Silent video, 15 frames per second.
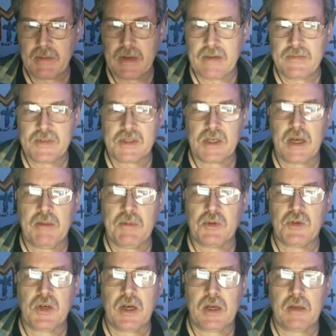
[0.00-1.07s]
of a
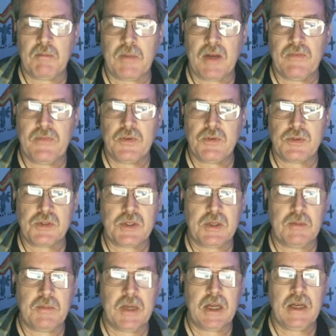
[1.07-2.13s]
Cybertruck in my future
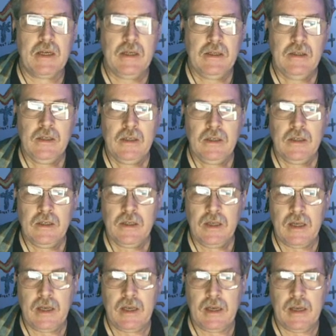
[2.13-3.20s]
someday.
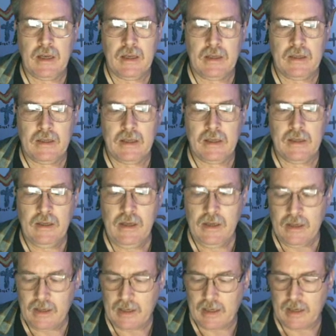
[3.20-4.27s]
And
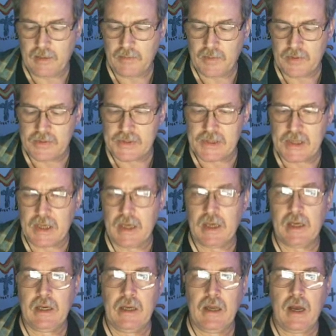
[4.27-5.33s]
I will
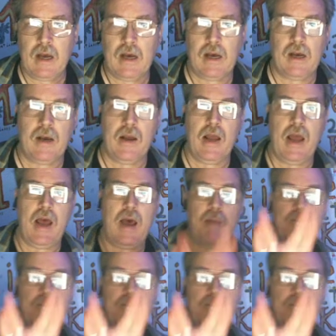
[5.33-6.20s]
say happy